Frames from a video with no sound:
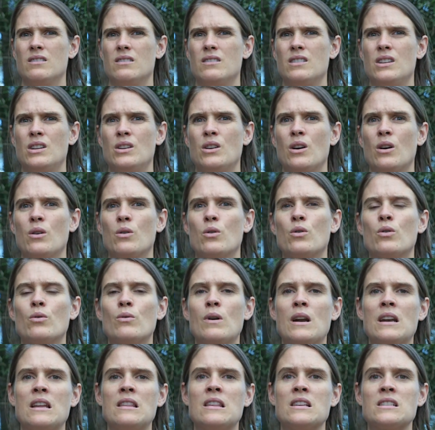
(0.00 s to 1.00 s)
You know,
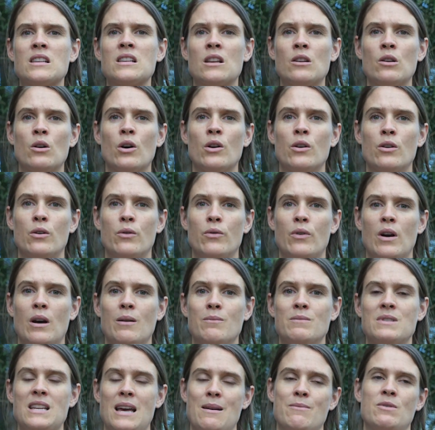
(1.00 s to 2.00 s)
already there's a lot of
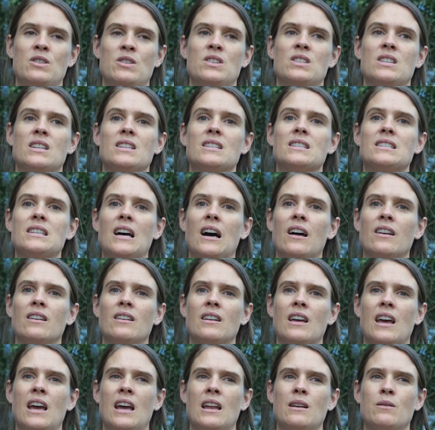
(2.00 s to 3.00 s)
damage that's
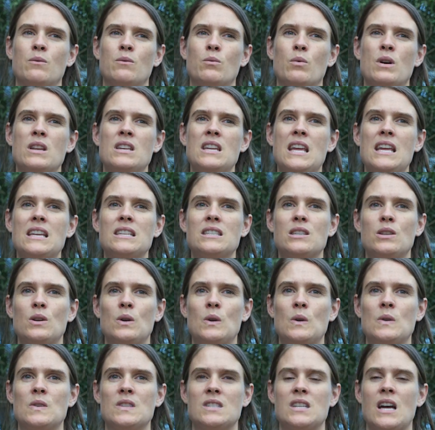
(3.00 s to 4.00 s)
done, and we need
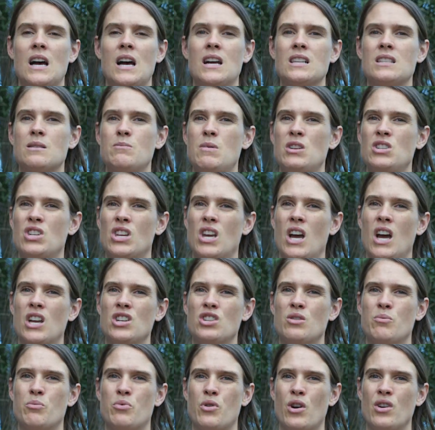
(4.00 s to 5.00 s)
to start some
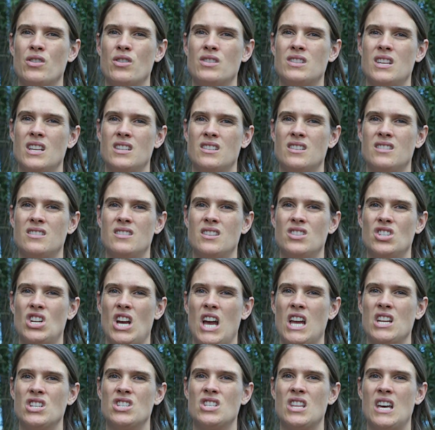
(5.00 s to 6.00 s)
education processes to
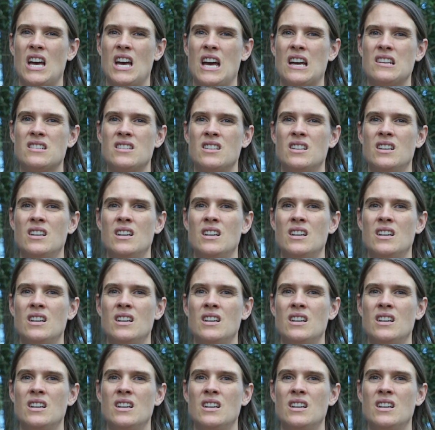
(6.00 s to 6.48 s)
change that.